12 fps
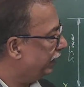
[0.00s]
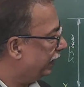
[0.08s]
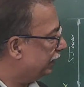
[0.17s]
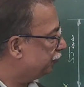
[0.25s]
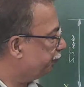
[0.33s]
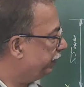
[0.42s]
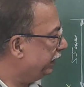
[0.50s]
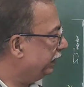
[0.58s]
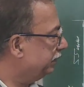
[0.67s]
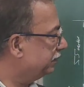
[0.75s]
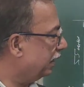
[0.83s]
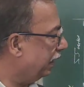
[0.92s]

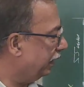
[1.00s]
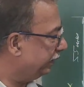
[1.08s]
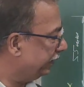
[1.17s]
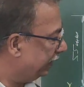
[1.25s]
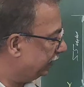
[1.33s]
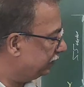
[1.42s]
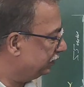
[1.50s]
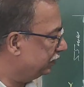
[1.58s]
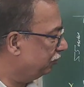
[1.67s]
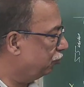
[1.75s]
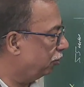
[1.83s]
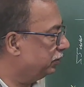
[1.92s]
HP slant edge,
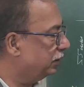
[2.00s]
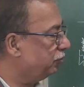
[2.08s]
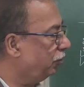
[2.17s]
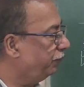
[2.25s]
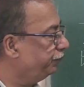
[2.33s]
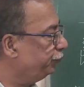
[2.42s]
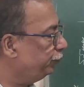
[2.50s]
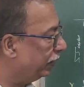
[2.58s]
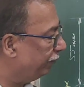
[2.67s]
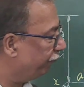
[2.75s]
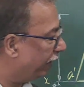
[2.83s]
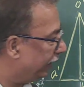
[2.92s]
draw the top view,
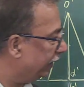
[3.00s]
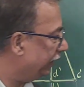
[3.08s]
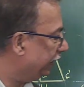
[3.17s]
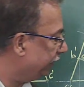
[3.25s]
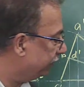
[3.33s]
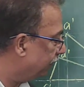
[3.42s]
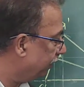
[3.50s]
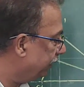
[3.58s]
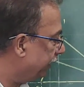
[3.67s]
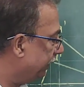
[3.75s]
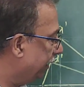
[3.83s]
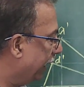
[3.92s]
and finally turn
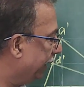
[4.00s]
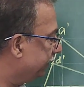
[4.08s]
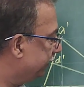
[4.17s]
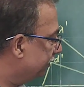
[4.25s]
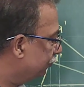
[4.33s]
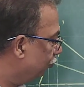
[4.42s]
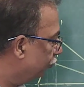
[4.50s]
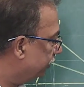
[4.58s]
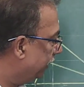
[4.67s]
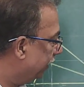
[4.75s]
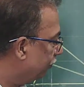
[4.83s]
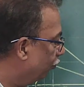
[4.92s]
it like this so
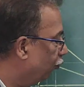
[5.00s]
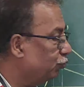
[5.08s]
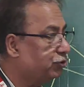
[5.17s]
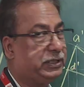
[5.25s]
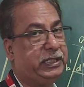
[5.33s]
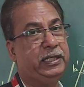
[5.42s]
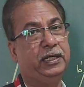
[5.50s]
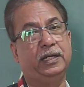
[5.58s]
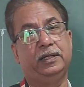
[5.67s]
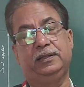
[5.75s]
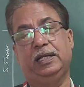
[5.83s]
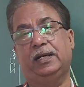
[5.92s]
that OC,
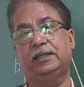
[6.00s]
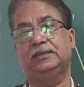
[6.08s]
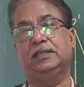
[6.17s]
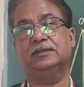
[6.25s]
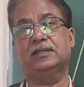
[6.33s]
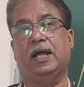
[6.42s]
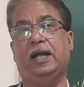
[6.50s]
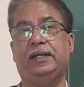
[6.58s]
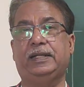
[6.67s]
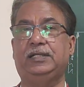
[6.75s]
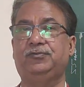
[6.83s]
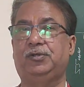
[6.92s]
that is the
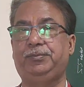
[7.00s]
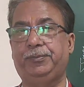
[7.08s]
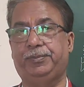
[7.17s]
slant edge, will be